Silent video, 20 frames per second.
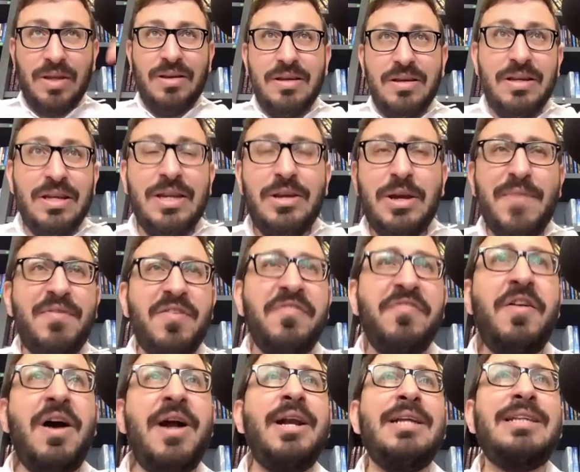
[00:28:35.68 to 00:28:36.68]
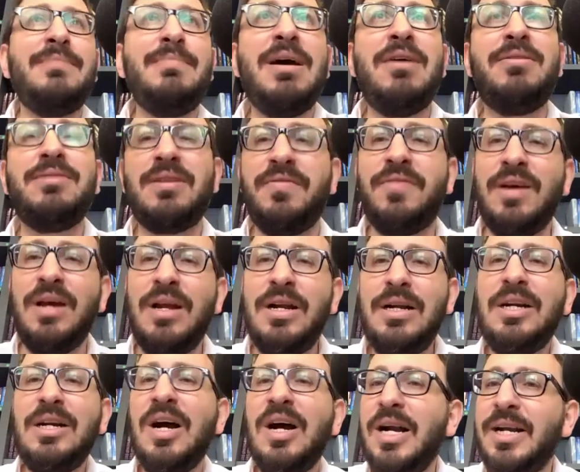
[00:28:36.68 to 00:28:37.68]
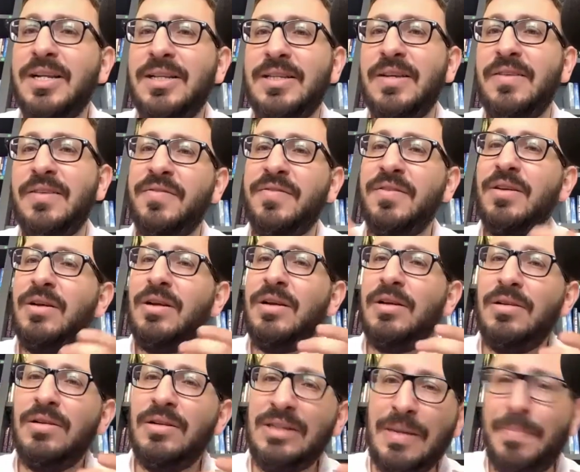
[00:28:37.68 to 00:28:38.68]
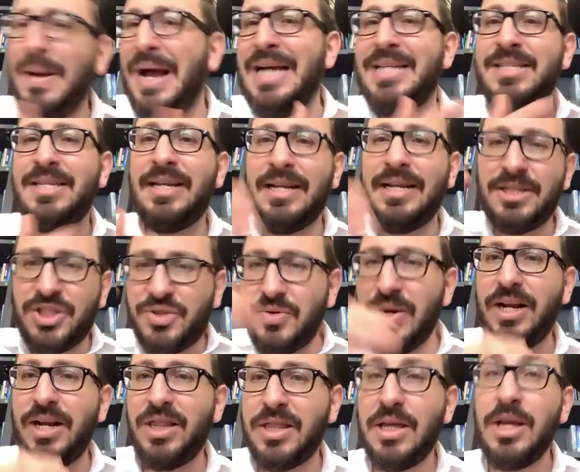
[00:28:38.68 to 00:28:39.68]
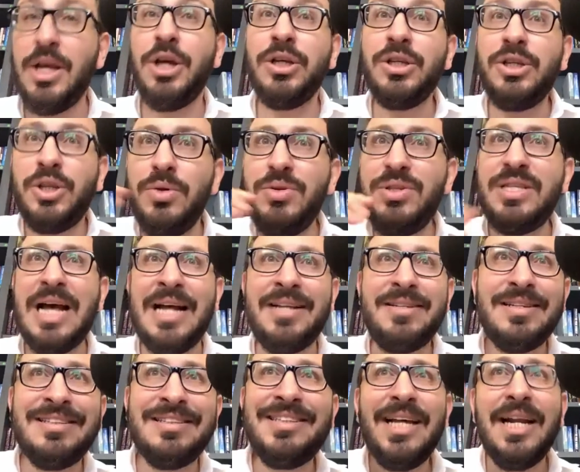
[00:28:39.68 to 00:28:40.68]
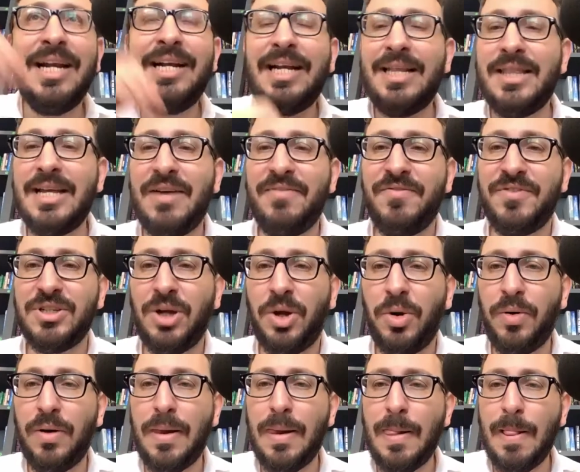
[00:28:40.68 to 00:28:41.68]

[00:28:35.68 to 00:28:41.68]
You have a finite amount of cognitive capacity and strength. Use that. Dedicate that for Torah.